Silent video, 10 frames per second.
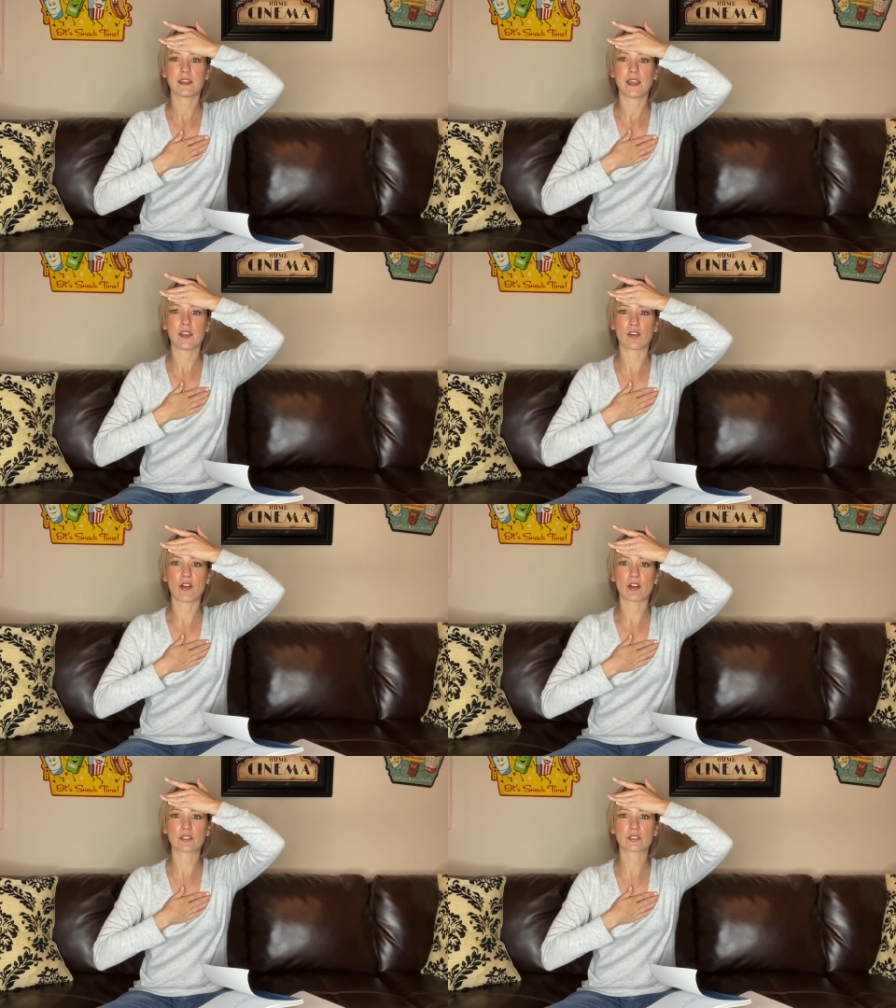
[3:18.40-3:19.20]
and our
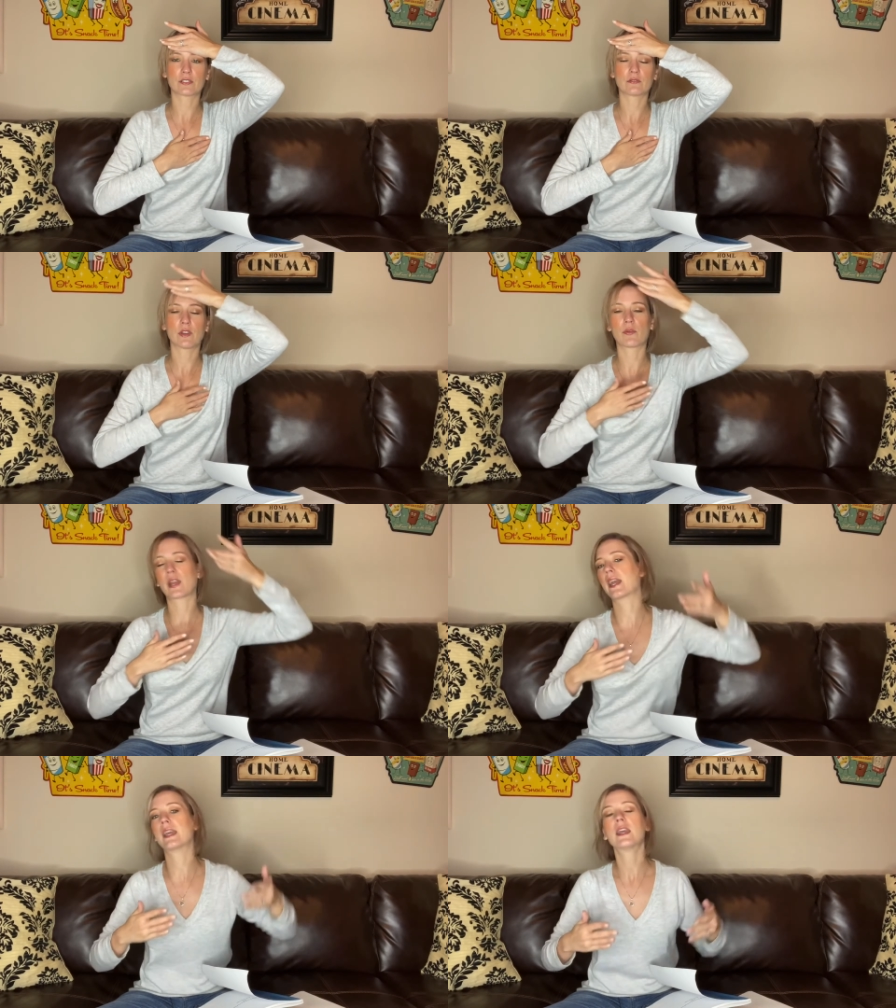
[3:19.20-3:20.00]
heart.
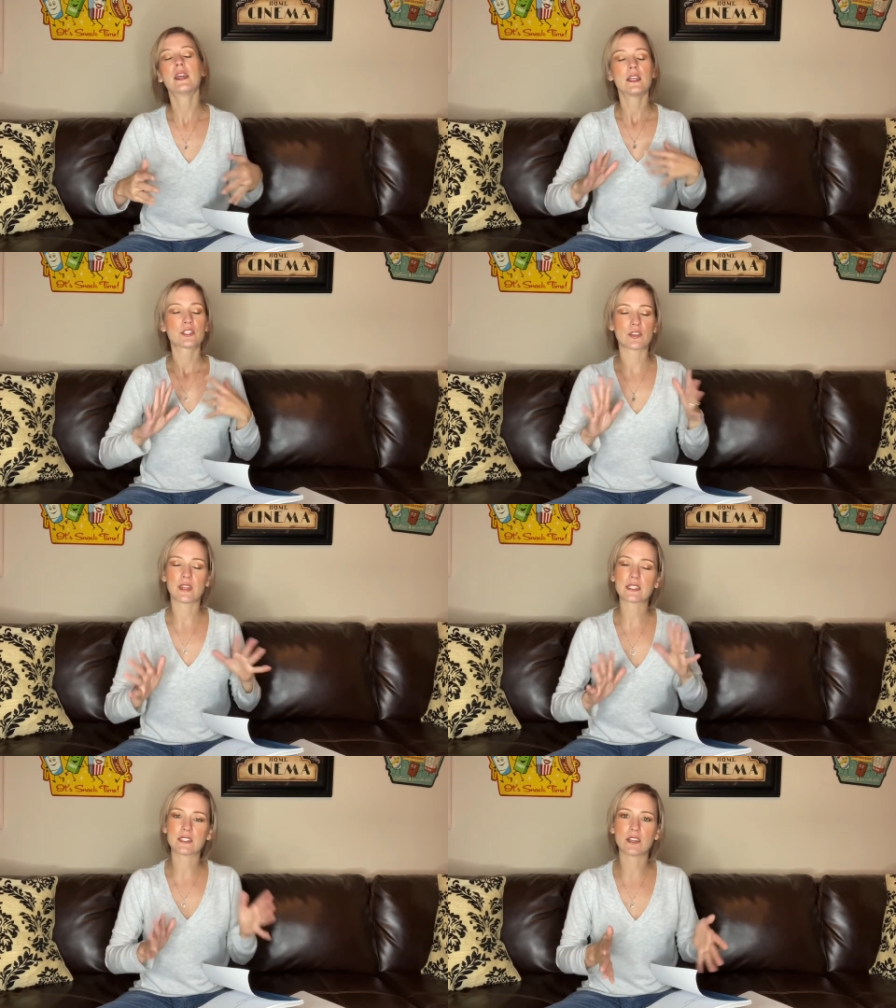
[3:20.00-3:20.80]
Okay, so
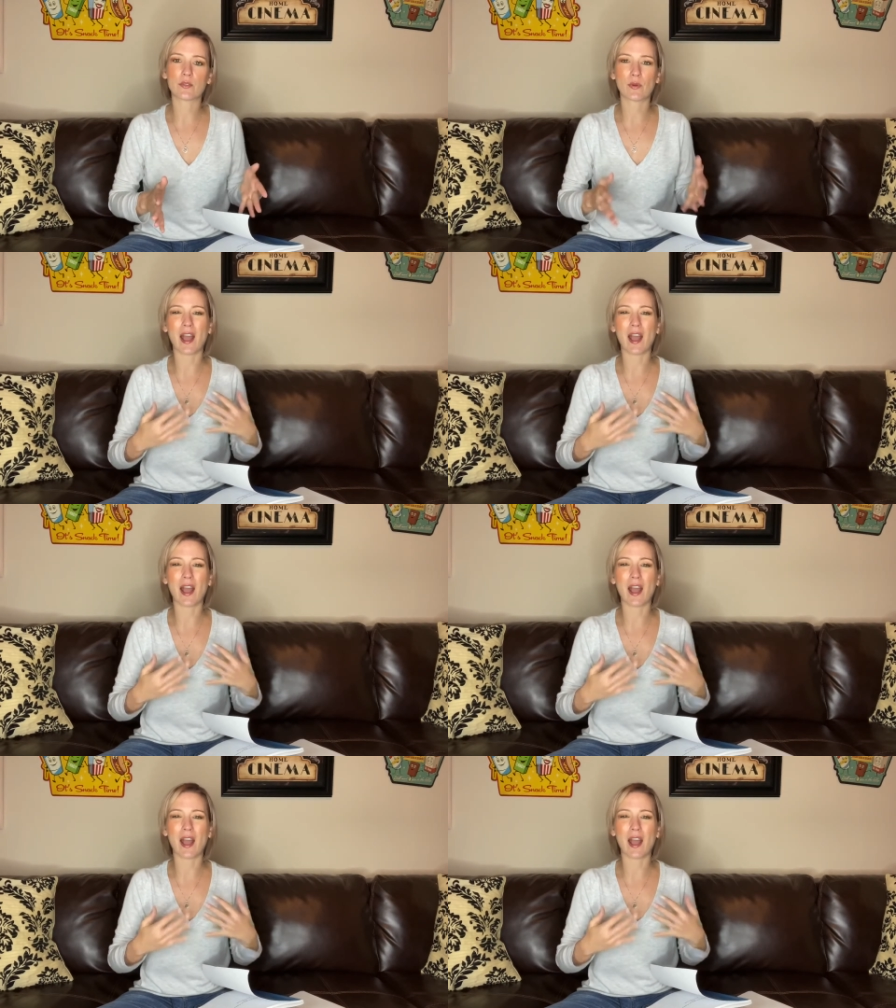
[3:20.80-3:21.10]
that's another way.